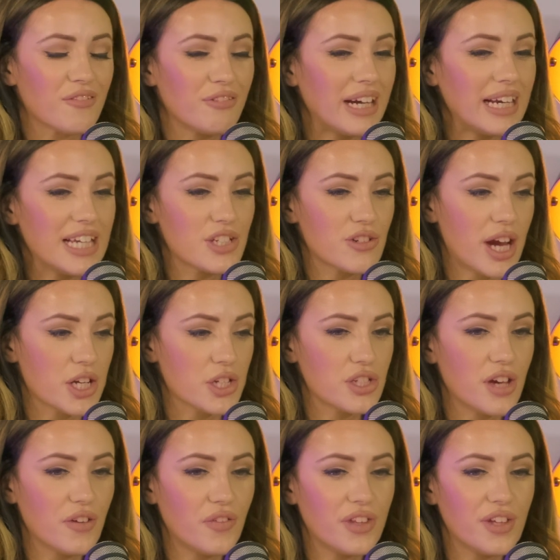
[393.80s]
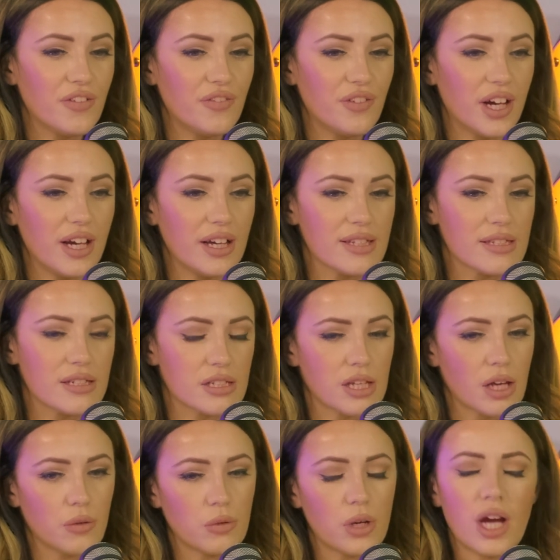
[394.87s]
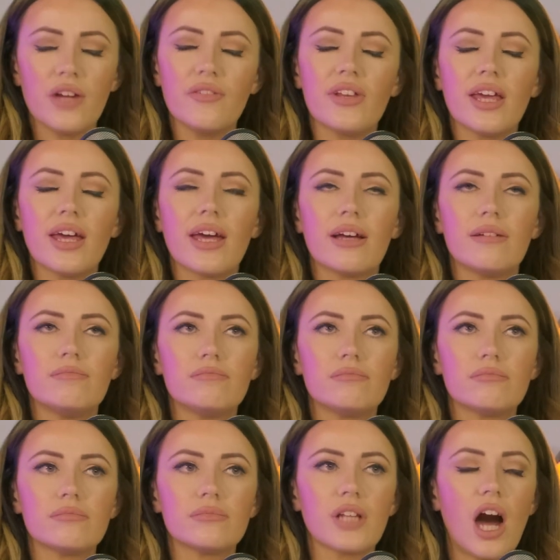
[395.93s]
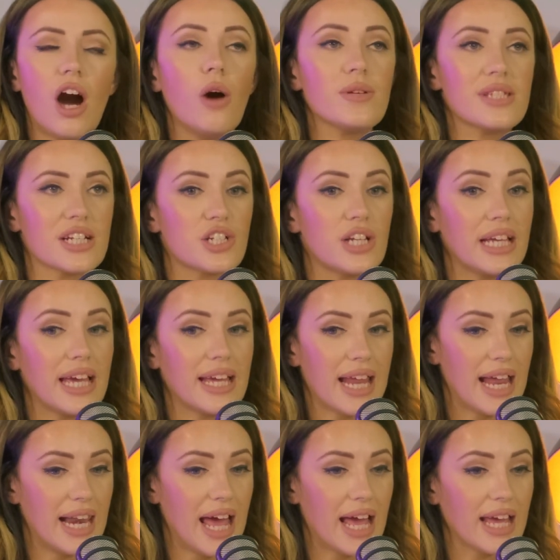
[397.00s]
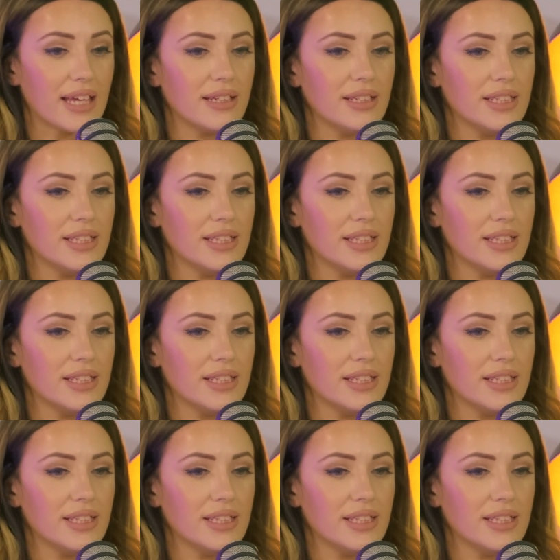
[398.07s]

really strange. So so COVID hit. I was actually in LA,